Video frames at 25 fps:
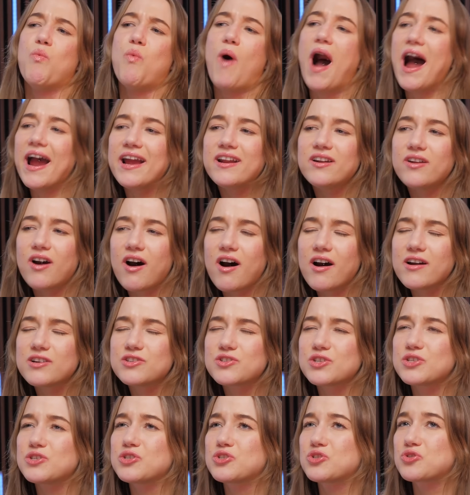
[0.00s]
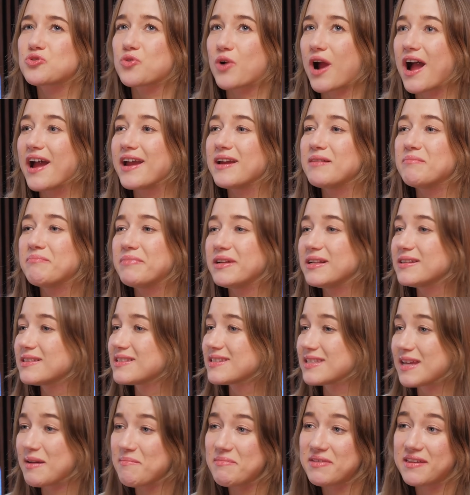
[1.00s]
why not just try and build
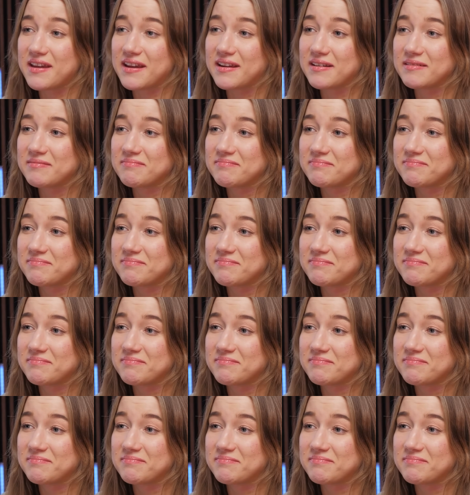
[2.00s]
something?